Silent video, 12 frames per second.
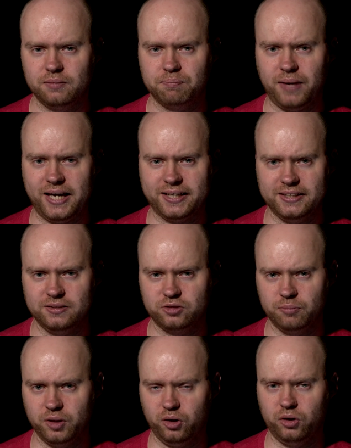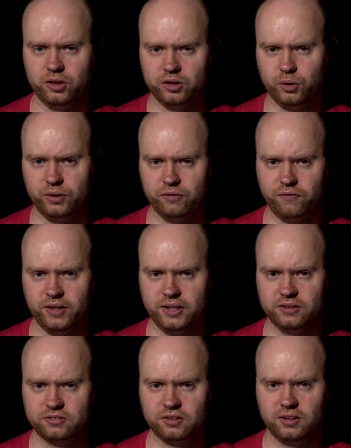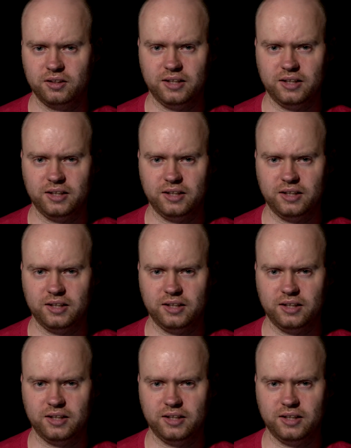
back into my audio interface.